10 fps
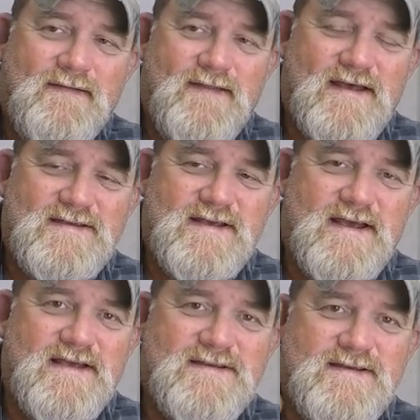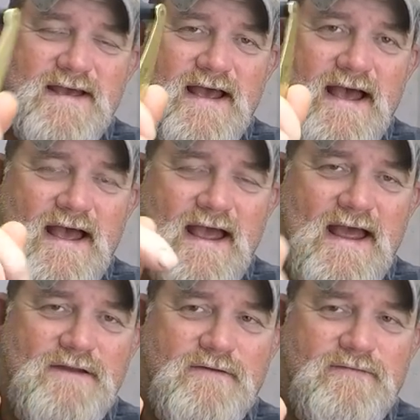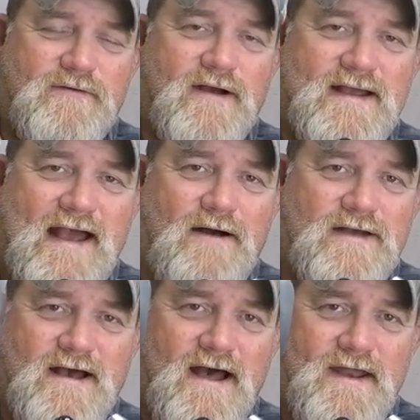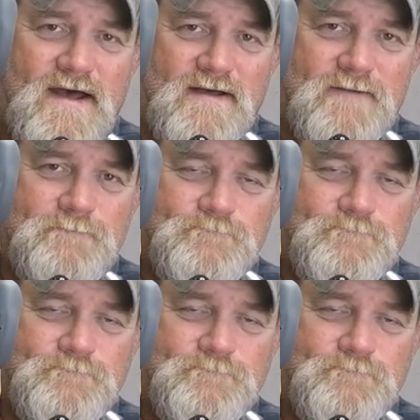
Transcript: This is a handle for a Calcutta.